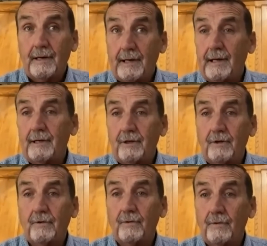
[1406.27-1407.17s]
And I
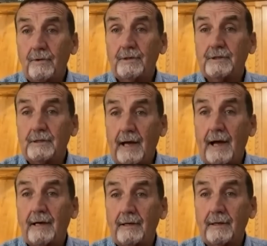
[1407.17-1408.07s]
knew
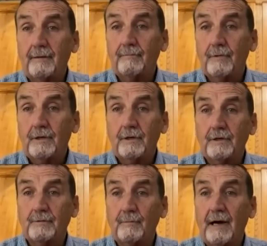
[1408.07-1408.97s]
exactly
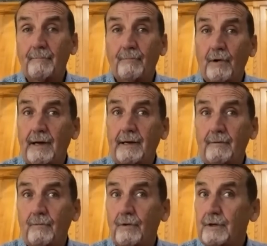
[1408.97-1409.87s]
because my
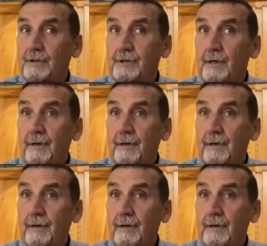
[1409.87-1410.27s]
brain was